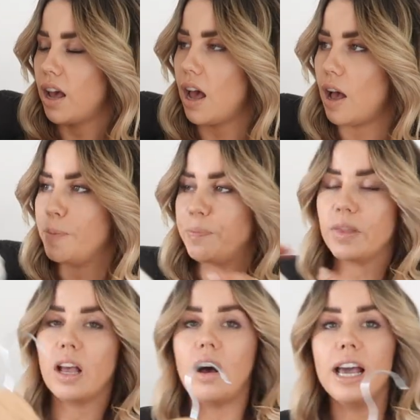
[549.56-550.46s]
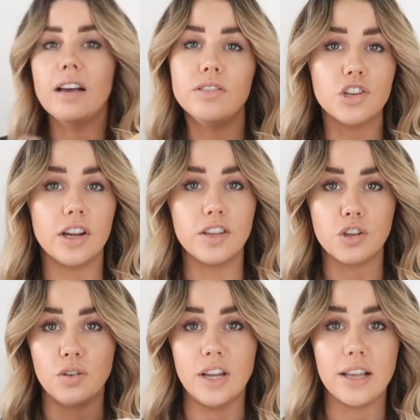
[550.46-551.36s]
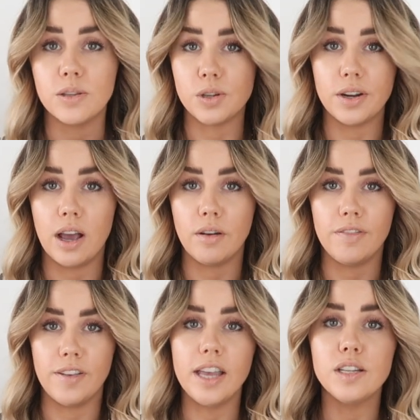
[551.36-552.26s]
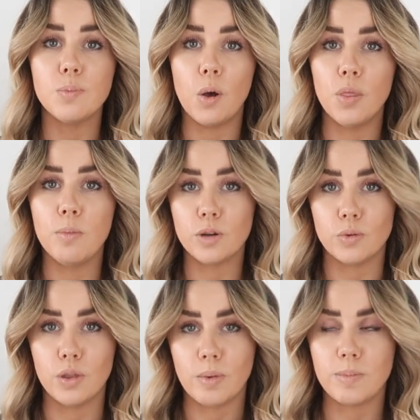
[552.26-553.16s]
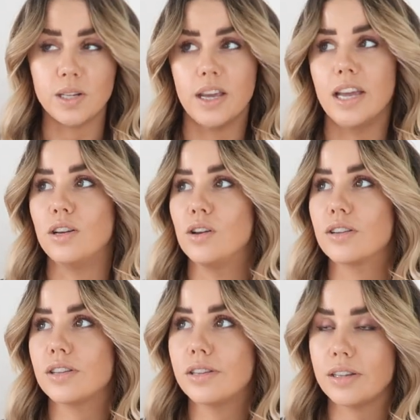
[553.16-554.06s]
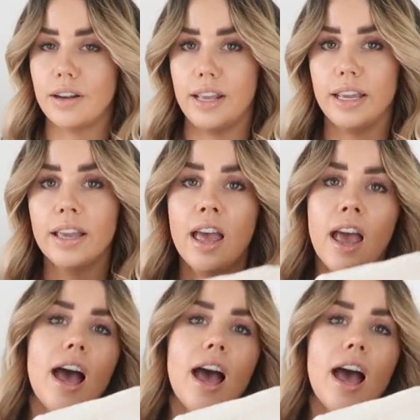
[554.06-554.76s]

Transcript: Um, I haven't tried this on yet, so I don't know how it fits, but on the model on the website it looked stunning.